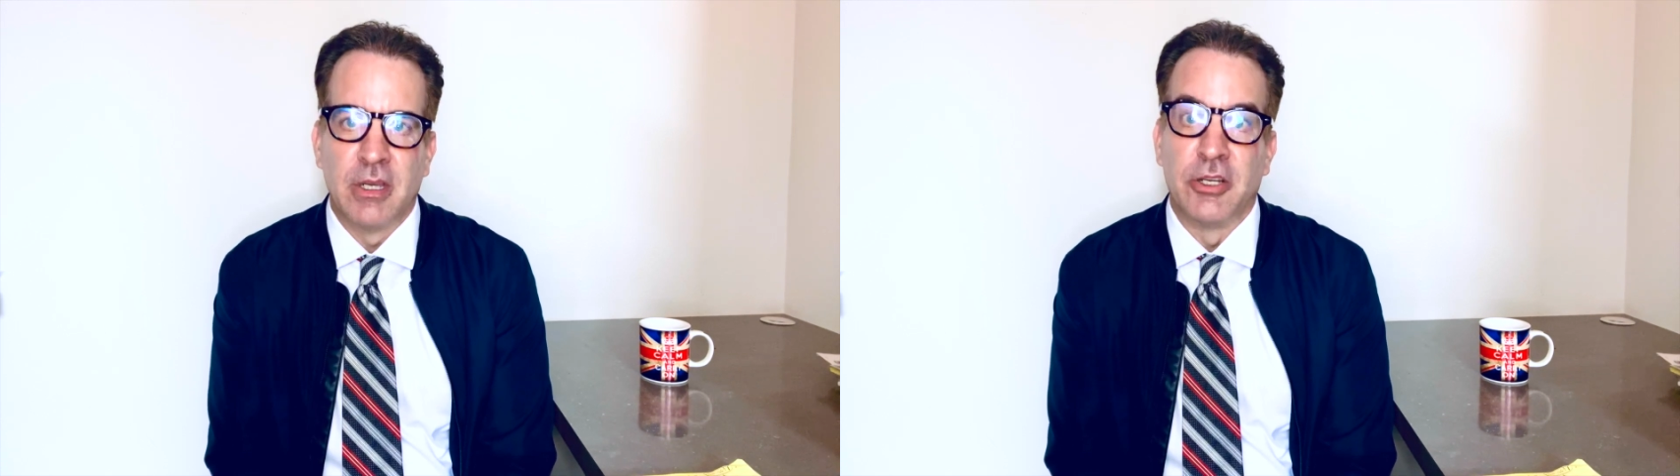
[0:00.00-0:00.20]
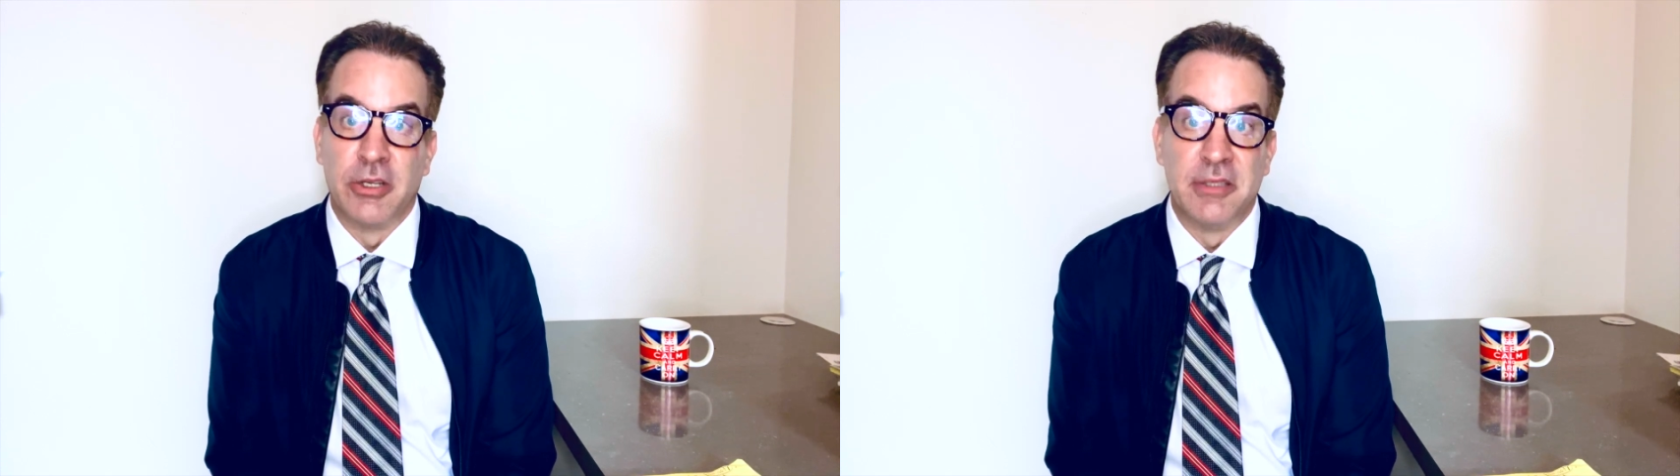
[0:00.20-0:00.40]

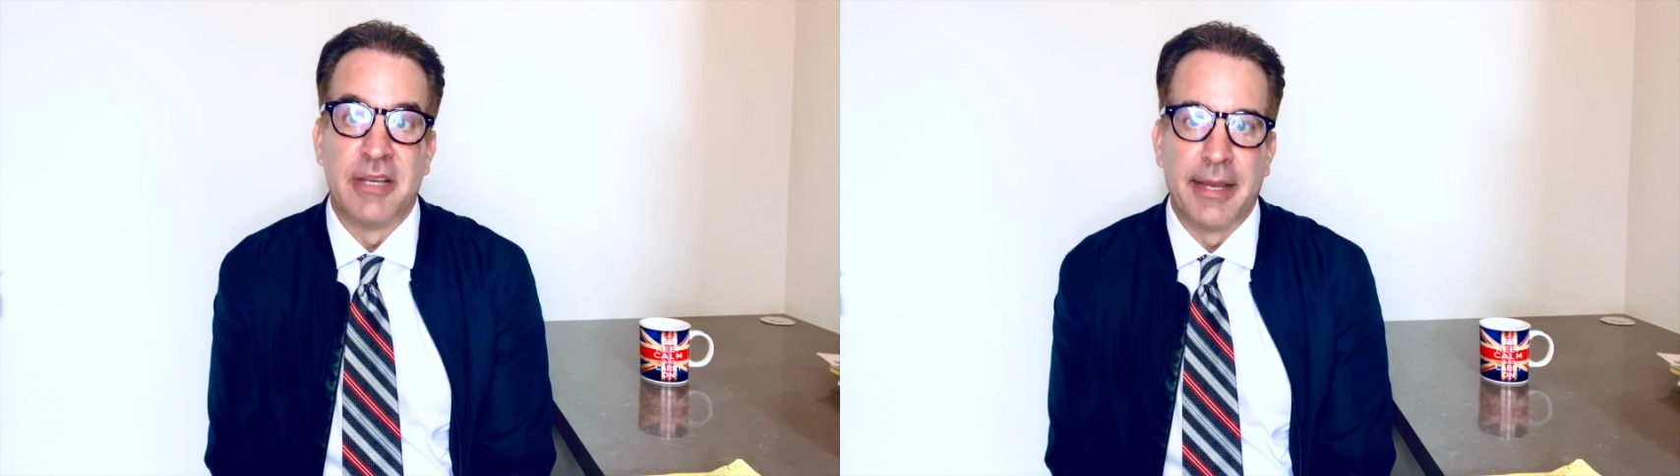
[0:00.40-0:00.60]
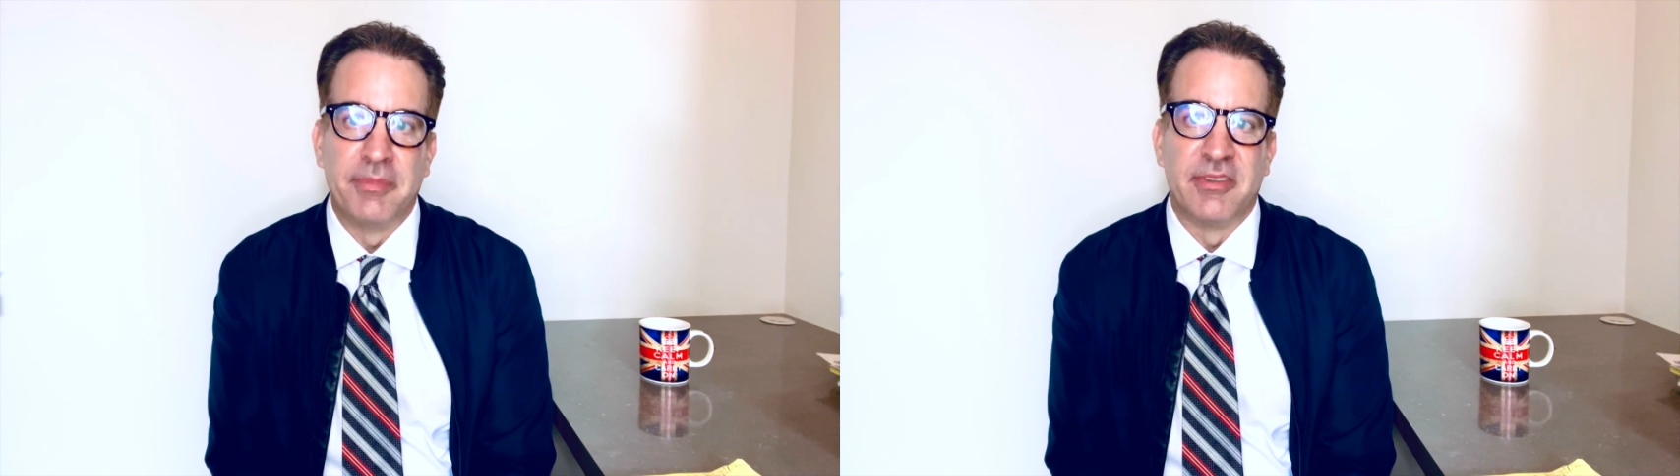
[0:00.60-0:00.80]
a good
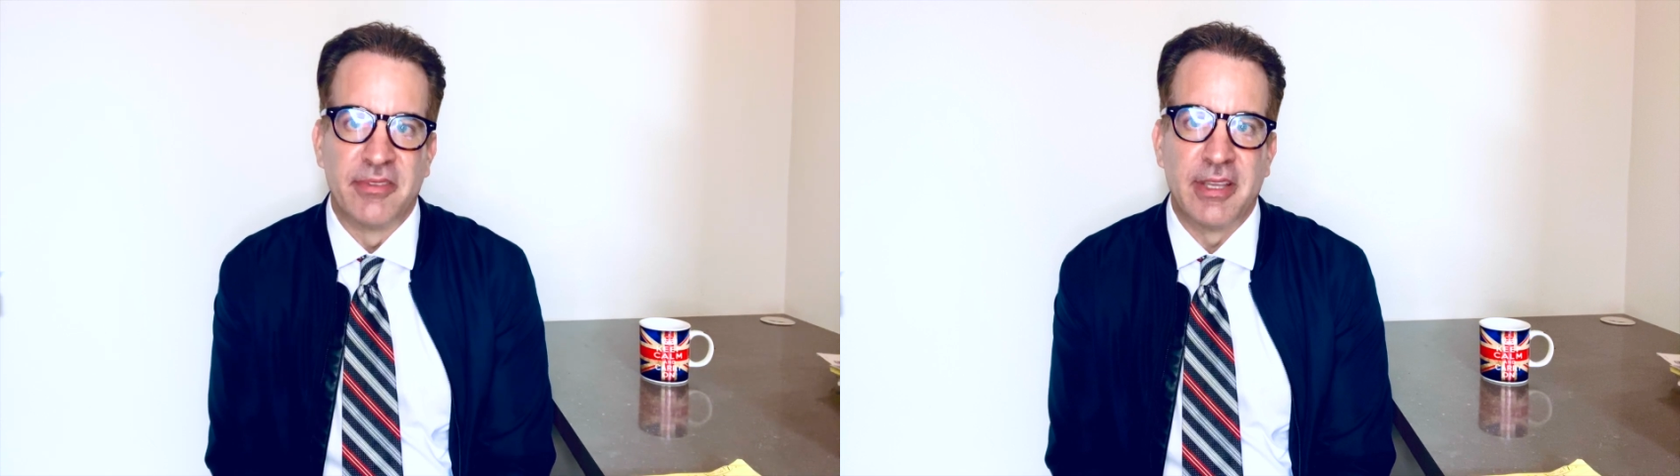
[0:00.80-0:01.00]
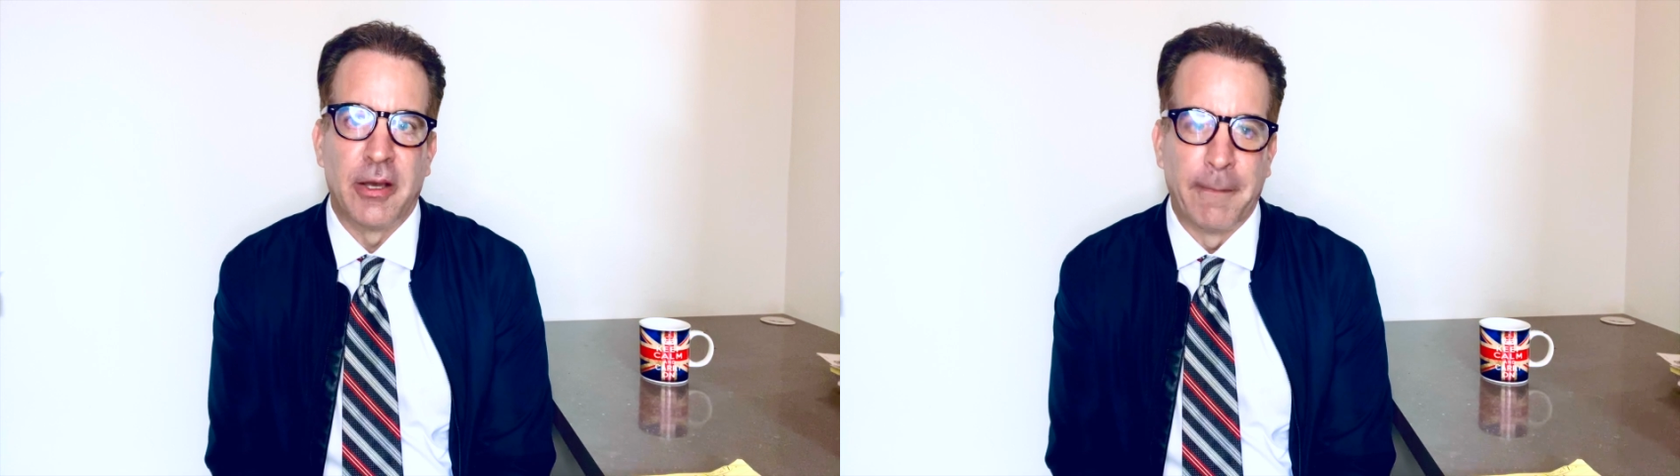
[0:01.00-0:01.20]
time to
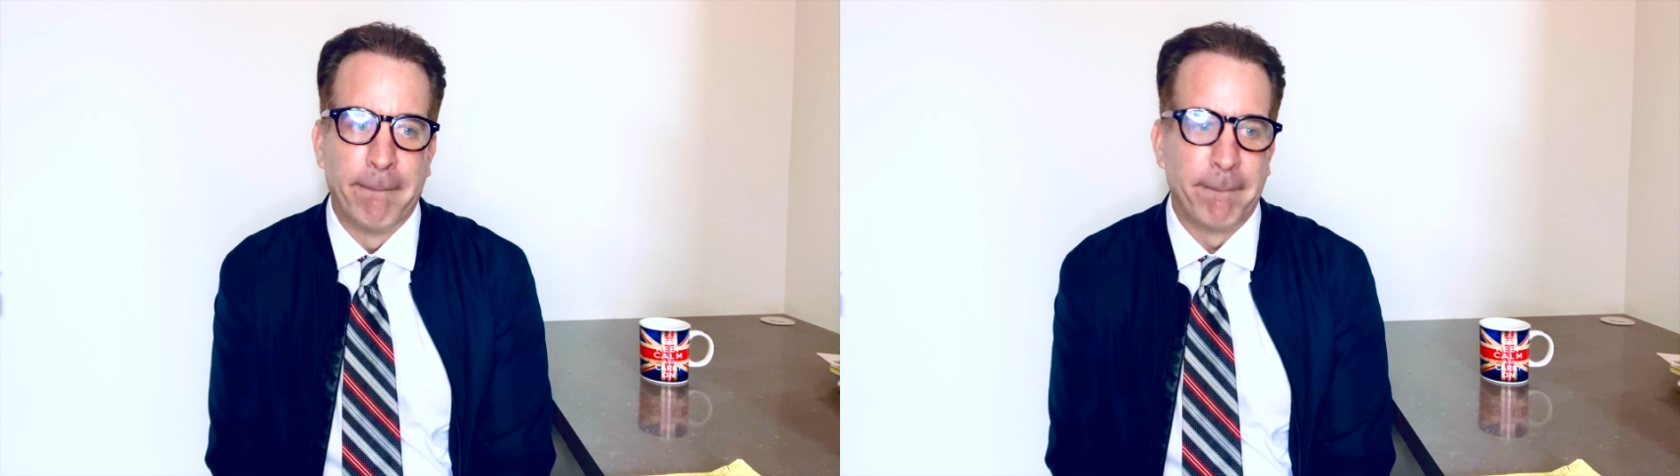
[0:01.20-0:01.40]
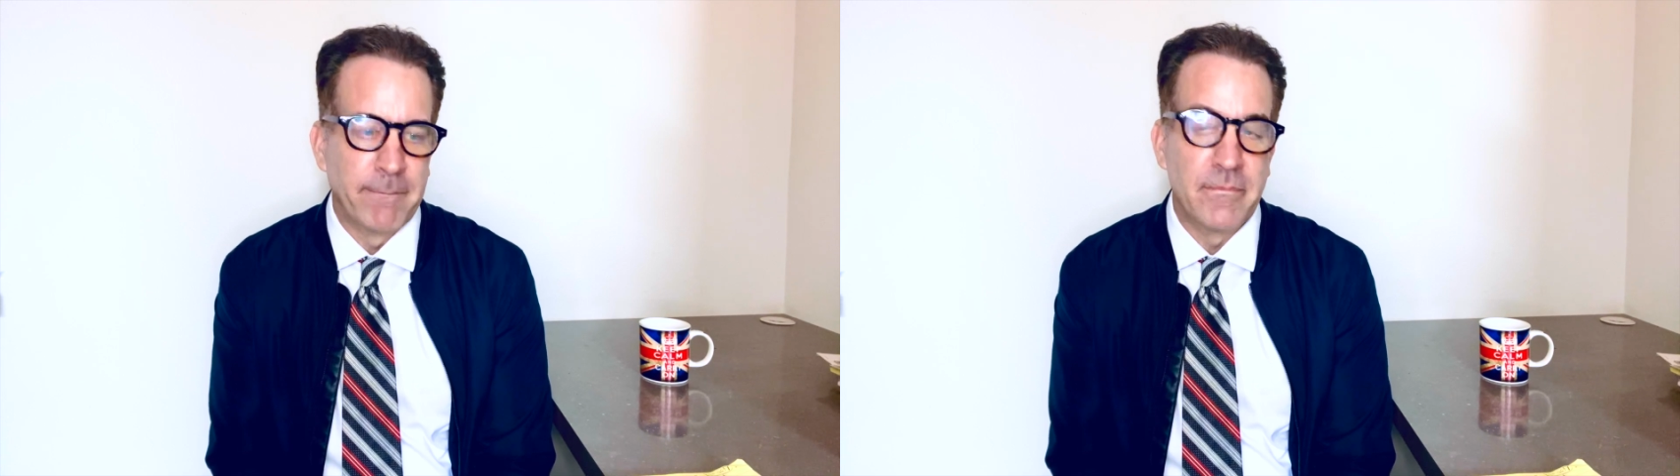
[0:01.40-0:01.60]
sell.